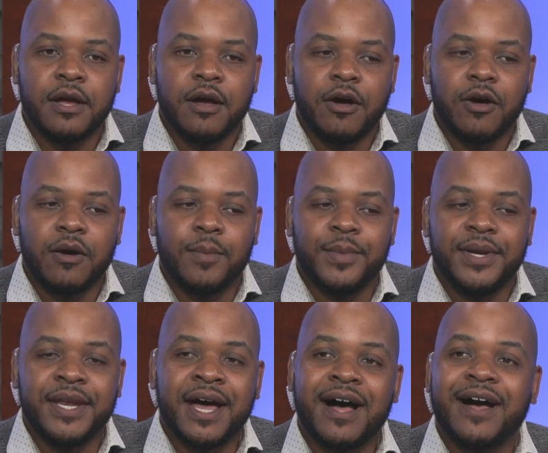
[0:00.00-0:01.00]
um,
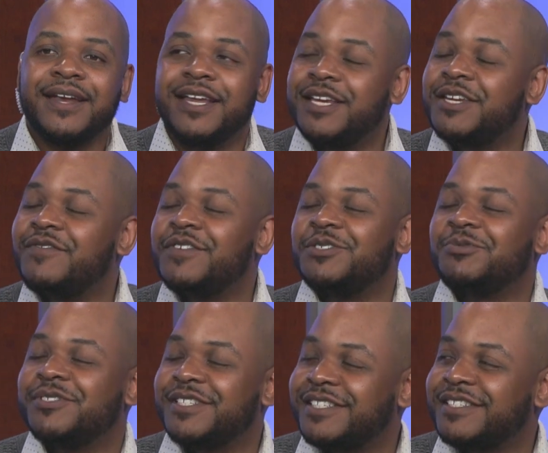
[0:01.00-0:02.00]
non
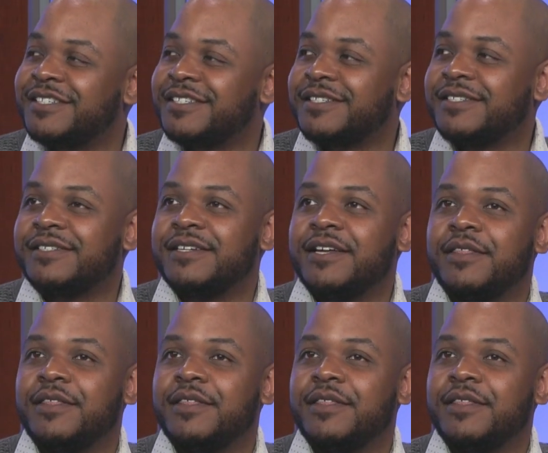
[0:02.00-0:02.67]
individualistic mm.